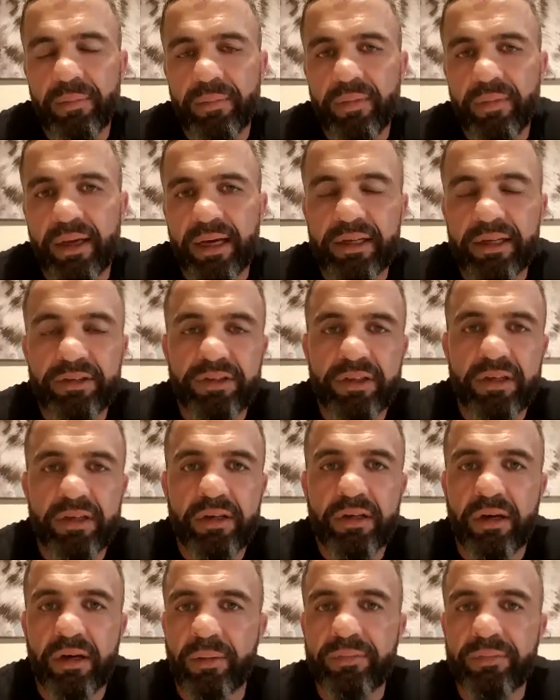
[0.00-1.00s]
And
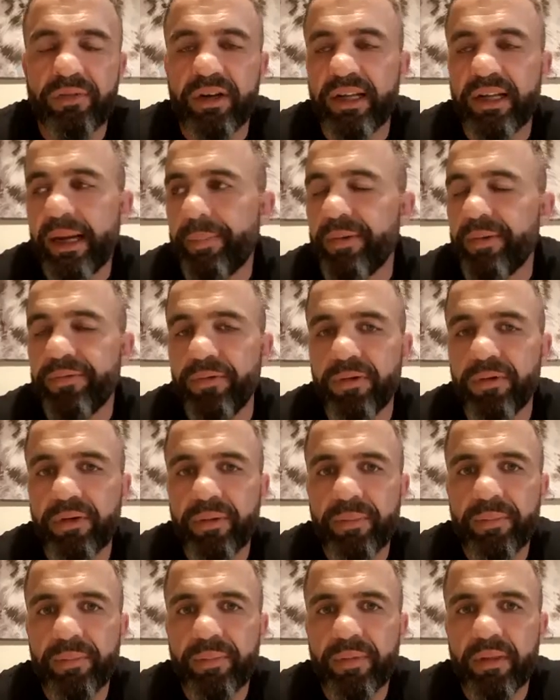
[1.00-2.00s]
I'm really happy for
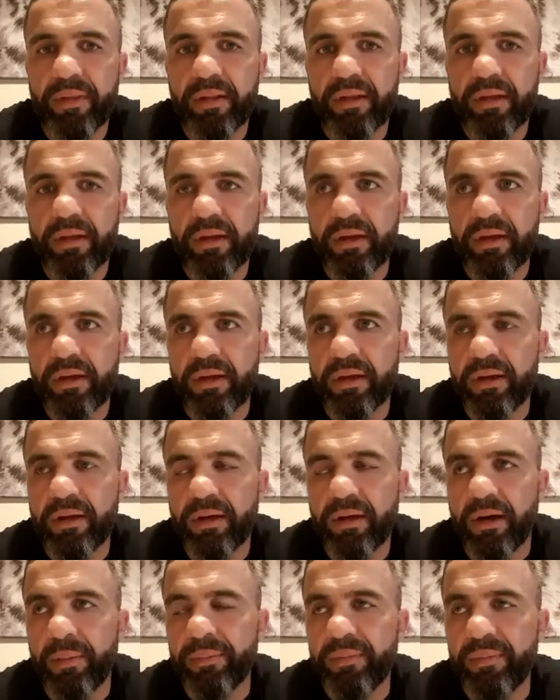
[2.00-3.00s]
him.
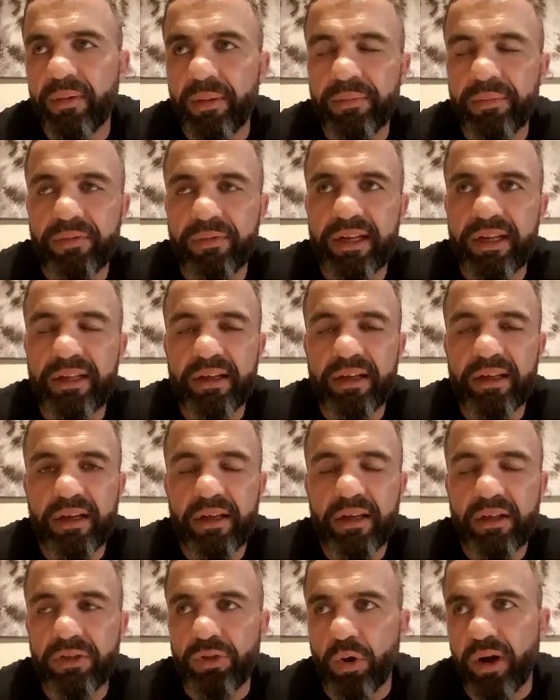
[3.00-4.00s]
I'm really
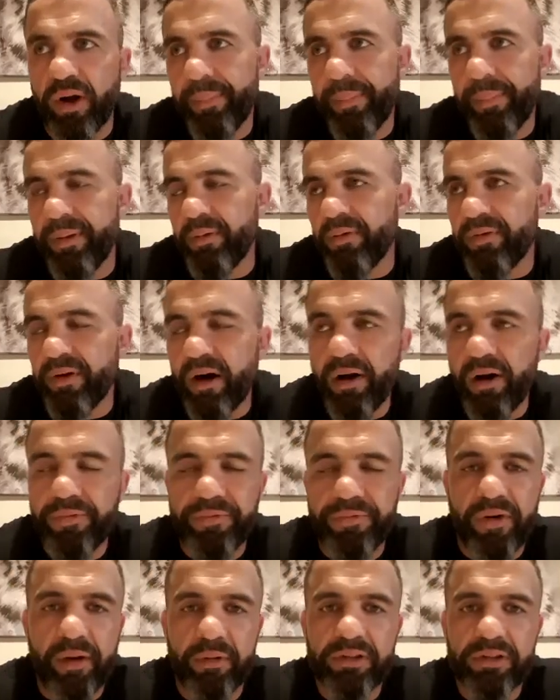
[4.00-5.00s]
not happy with our
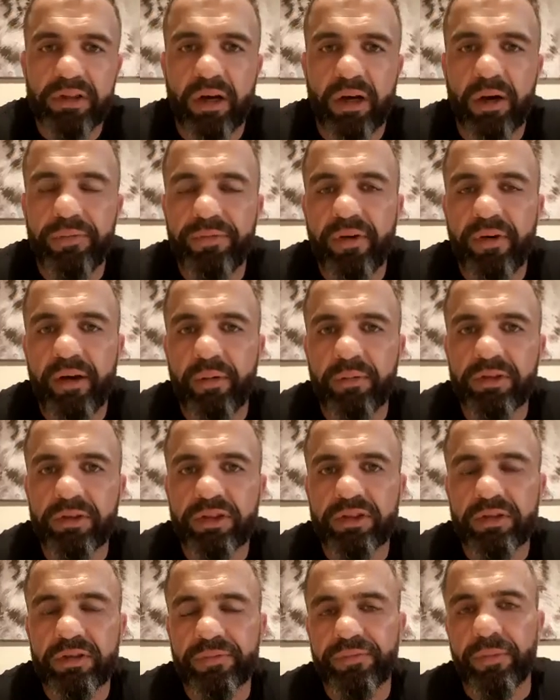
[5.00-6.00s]
fight. Was
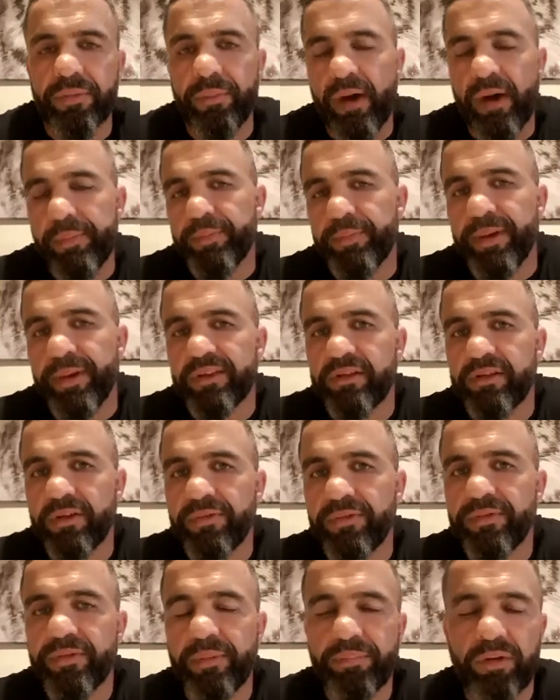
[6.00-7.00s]
from my perspective,
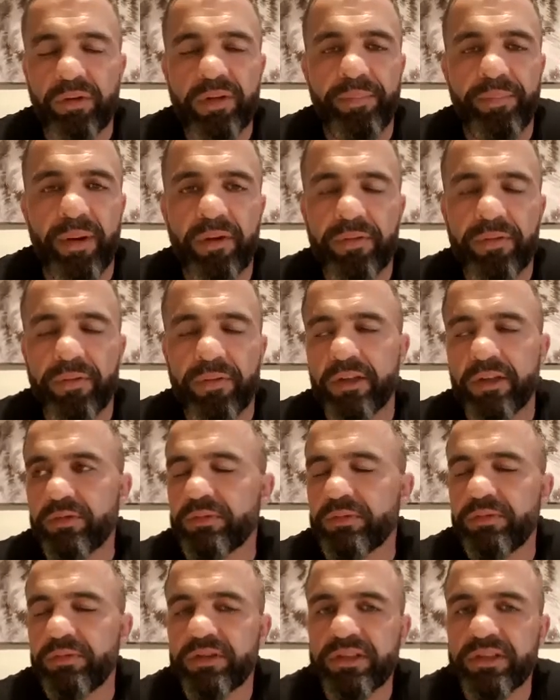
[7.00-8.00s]
and probably both of us
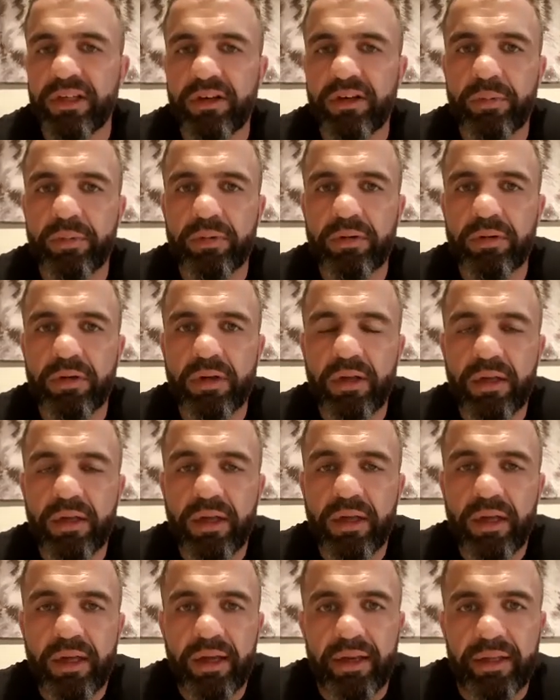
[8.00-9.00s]
was terrible,
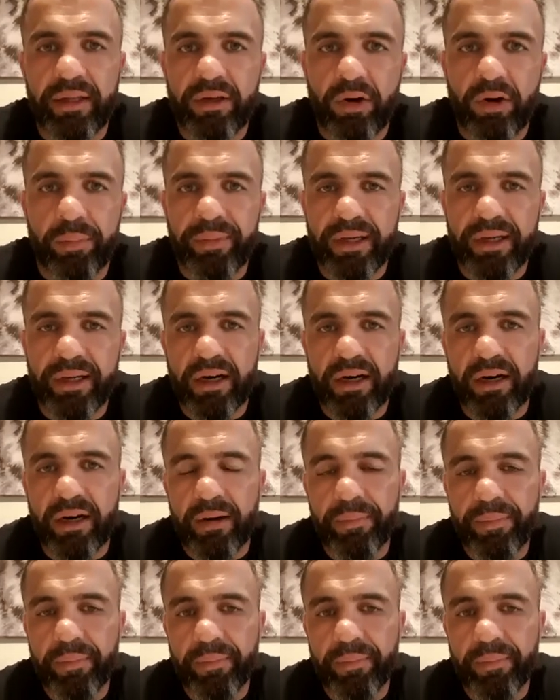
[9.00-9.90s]
and he got me cut.